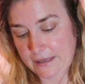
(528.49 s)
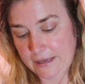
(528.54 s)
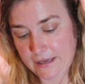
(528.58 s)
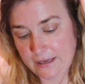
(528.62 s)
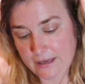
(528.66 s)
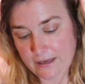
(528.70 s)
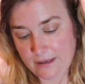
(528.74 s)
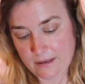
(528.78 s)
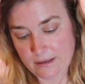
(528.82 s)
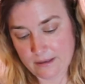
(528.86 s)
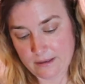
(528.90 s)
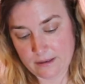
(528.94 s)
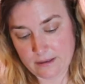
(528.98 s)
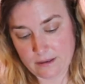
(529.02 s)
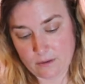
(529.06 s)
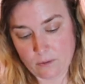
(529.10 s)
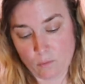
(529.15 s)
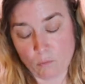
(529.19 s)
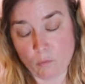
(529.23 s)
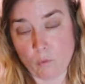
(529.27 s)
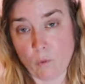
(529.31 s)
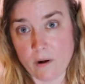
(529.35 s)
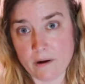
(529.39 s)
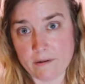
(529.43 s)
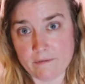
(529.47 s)
in
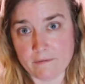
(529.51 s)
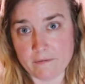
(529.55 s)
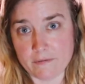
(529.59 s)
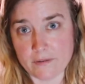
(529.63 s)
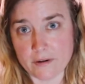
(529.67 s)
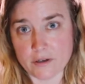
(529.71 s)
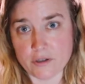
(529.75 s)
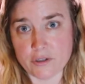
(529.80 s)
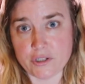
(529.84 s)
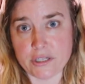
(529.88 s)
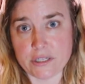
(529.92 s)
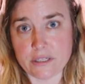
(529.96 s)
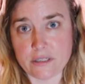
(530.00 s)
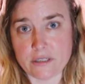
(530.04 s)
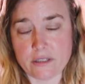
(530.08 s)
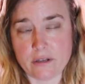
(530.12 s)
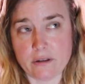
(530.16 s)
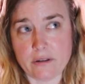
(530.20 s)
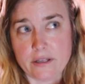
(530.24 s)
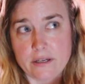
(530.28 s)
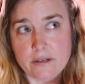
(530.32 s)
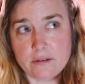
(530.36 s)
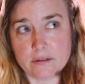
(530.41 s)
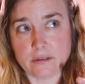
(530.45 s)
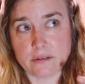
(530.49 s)
one version. So
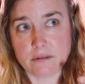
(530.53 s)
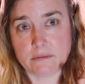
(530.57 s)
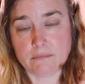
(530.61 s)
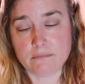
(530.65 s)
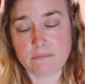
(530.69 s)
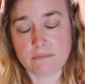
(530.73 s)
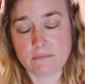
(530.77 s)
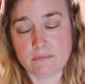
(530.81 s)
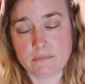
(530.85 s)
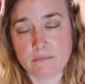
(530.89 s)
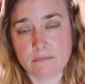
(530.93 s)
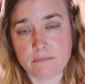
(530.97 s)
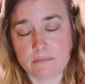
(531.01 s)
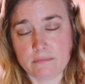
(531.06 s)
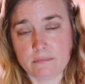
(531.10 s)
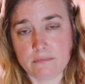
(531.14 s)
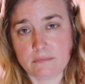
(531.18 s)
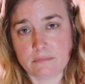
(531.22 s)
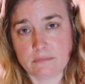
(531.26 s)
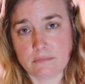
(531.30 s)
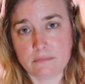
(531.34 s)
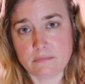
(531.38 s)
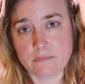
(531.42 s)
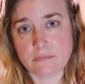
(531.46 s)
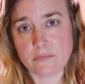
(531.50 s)
there's
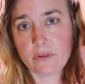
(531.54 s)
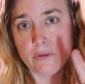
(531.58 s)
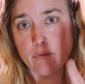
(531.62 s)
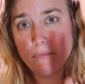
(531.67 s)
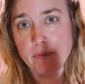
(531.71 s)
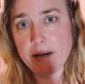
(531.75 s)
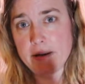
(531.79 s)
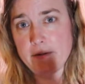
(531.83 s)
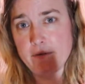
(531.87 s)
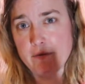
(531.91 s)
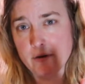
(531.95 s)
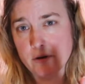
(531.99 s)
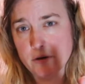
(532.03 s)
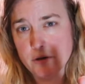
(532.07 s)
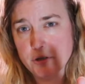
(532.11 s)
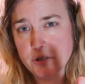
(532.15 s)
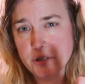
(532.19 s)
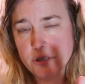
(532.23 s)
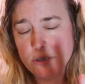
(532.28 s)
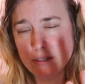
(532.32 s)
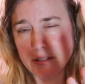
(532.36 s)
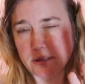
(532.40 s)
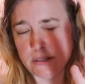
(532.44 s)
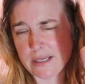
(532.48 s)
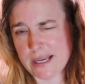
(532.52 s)
3
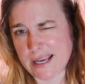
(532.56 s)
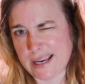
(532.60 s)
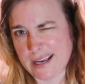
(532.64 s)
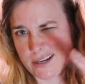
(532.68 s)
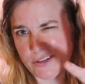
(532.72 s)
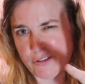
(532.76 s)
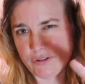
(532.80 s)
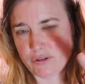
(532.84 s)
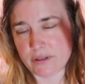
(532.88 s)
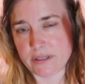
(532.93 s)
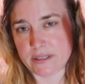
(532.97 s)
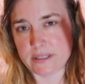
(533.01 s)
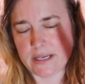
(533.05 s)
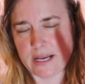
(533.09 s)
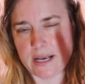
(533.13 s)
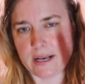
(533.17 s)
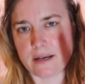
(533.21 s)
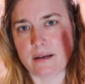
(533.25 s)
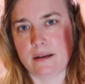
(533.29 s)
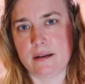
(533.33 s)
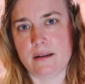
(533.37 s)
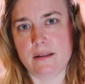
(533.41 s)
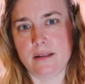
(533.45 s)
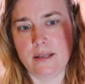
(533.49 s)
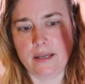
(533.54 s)
versions, actually,
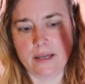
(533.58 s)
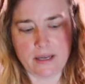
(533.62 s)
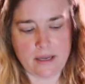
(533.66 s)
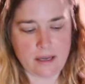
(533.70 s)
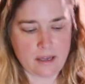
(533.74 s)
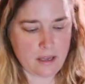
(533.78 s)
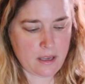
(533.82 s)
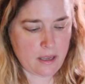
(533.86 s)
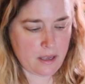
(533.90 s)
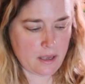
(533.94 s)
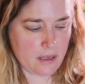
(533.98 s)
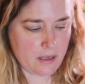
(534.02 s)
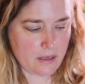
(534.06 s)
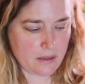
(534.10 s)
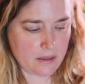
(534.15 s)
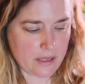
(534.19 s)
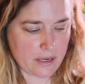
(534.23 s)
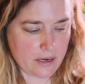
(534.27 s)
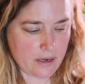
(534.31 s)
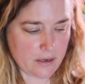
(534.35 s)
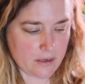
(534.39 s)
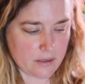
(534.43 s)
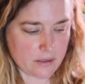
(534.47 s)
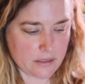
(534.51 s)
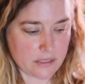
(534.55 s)
technically.
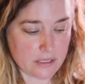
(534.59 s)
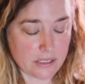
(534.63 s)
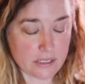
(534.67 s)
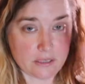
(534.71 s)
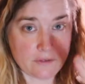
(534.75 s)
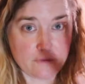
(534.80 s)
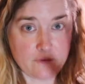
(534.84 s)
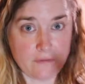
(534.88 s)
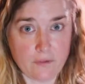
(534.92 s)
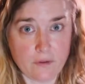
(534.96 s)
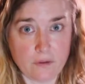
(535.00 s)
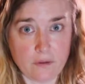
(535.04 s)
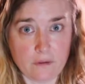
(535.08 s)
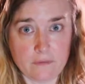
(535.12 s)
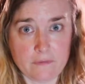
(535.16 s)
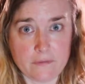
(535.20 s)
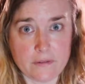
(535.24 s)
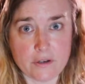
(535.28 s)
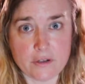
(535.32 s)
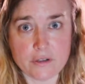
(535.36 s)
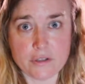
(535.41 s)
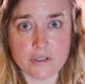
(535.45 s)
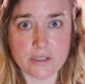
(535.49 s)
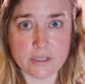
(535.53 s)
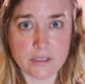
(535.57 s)
There's this full
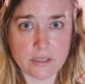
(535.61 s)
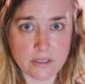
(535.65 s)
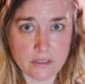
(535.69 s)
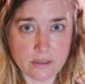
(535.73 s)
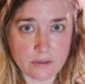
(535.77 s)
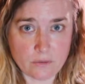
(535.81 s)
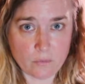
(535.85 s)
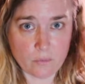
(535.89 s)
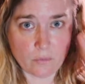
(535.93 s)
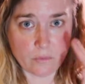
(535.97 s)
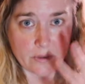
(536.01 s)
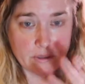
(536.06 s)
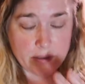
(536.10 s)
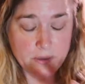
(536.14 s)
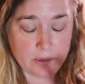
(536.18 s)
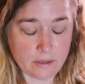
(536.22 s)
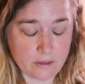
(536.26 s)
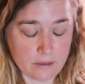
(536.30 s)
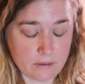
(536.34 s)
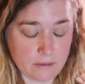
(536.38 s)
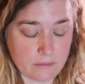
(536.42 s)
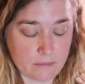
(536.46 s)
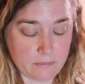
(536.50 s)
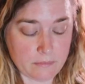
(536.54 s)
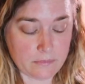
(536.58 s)
version with
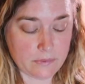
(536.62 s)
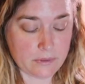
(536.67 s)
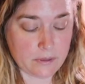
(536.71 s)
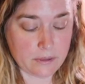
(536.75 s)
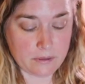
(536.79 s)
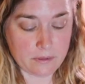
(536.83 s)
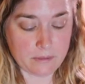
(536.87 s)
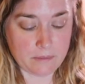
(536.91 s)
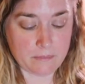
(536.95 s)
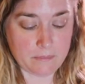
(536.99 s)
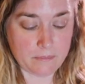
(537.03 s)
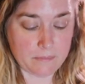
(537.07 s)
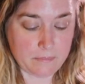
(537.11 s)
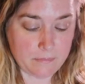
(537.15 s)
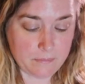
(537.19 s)
the